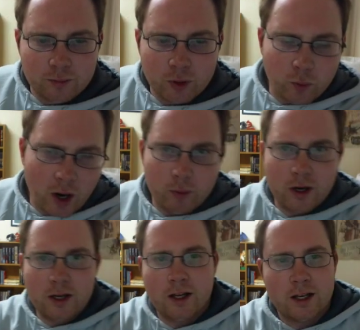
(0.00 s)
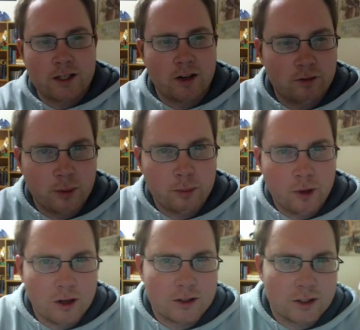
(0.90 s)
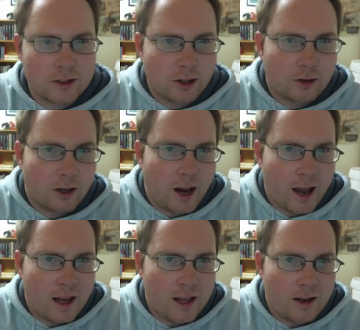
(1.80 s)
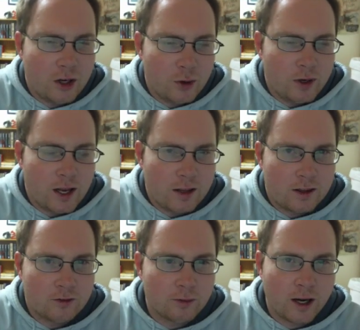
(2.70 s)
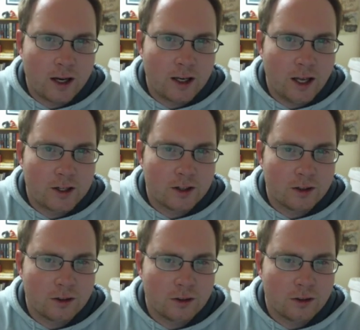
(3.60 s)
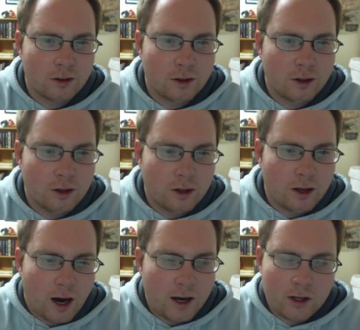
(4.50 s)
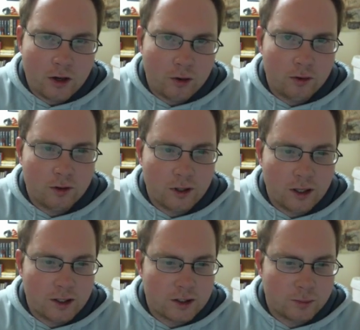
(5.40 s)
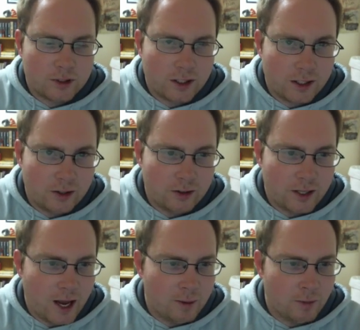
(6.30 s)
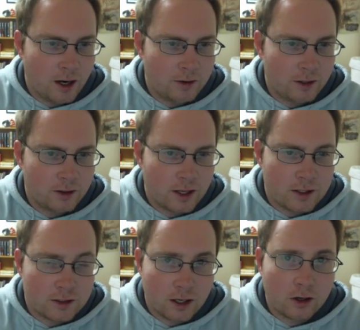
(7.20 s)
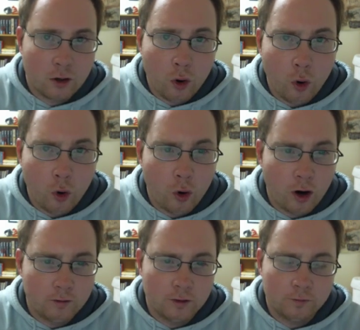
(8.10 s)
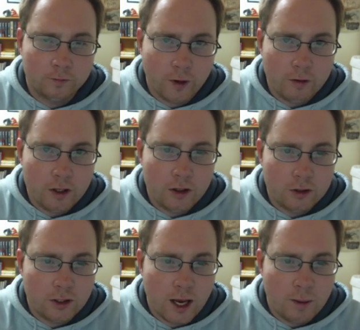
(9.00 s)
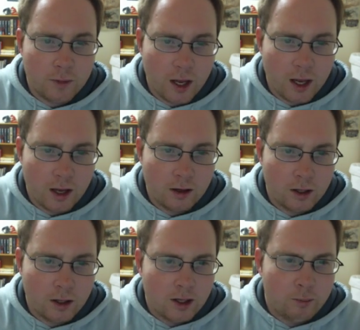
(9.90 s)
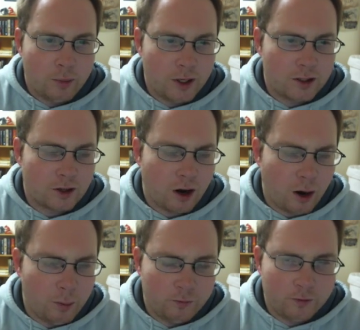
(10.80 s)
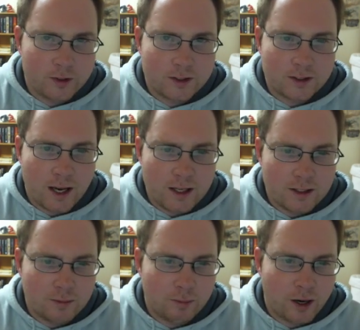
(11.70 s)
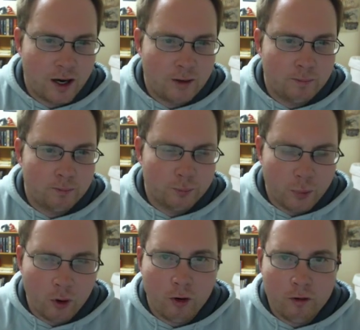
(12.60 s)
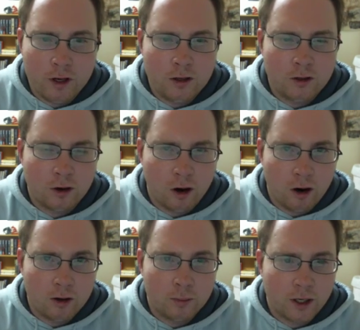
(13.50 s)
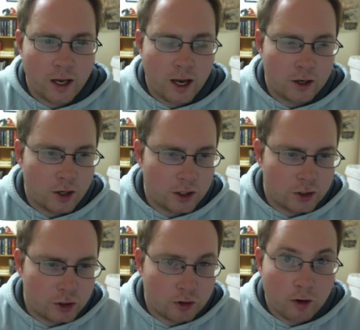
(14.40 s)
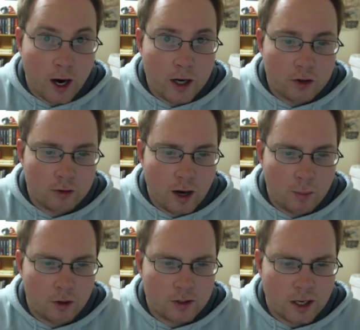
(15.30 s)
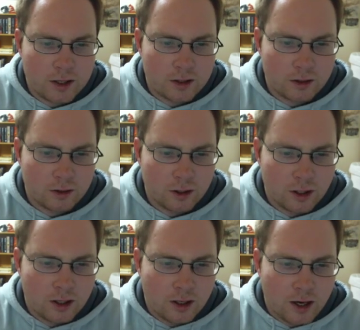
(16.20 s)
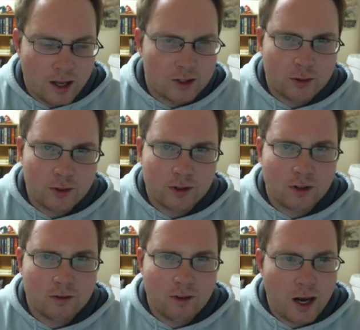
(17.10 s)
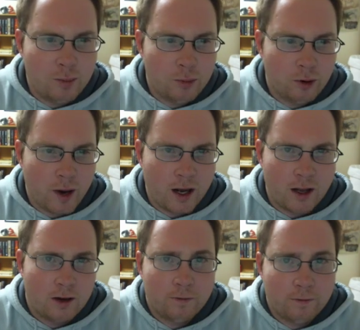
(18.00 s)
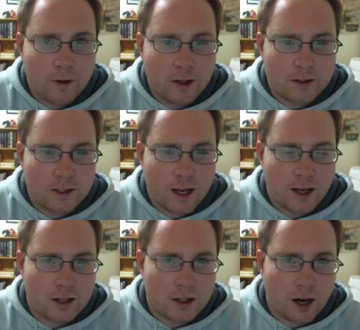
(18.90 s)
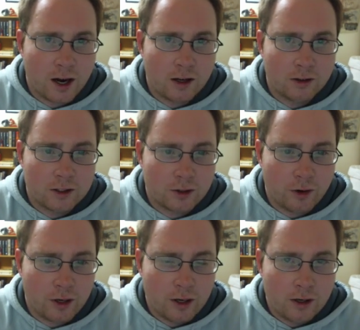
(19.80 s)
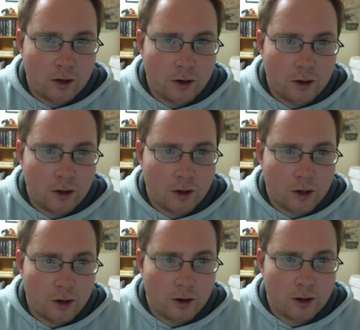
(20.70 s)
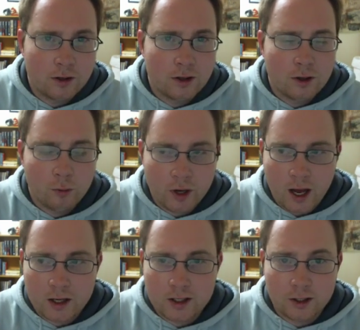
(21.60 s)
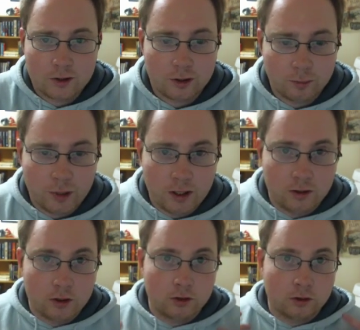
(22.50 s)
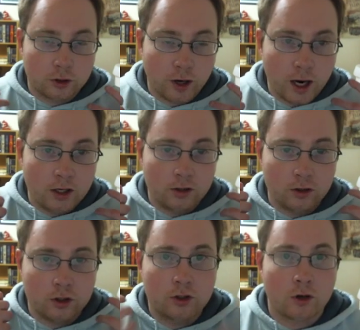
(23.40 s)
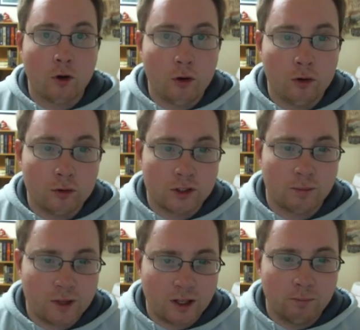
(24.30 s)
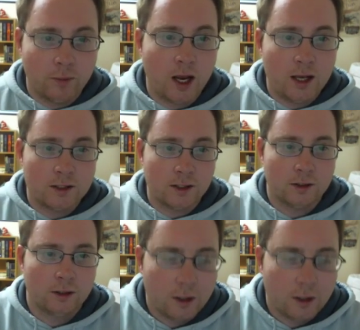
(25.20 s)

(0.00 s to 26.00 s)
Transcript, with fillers: But why would I need to get Terraforming Mars? It's not doing anything for my collection. I don't think it's a particularly good game. I think there's a core of a very good game there, but it's obfuscated by boring card play, and it's trying to grab your attention, and it's doing so in a really poor manner. It feels like a child that's going, look, look, look, when actually it should be trying to show you something amazing.